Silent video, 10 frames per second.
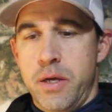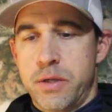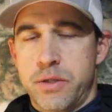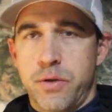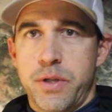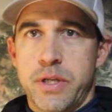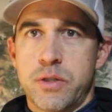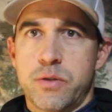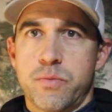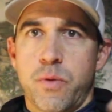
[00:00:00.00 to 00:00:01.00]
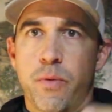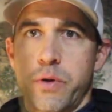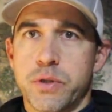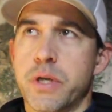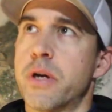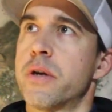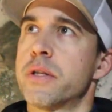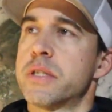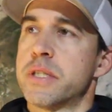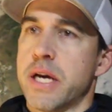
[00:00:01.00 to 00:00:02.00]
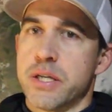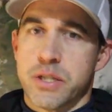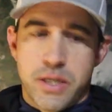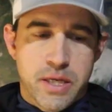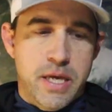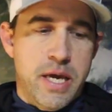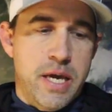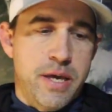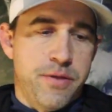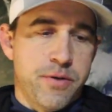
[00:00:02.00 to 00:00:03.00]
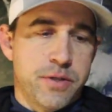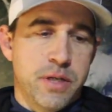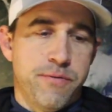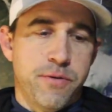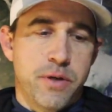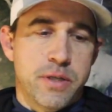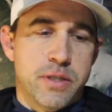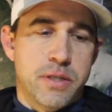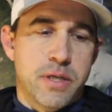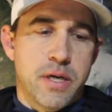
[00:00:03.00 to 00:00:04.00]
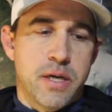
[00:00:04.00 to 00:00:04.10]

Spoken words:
So what we're using here, and this is actually a 13-foot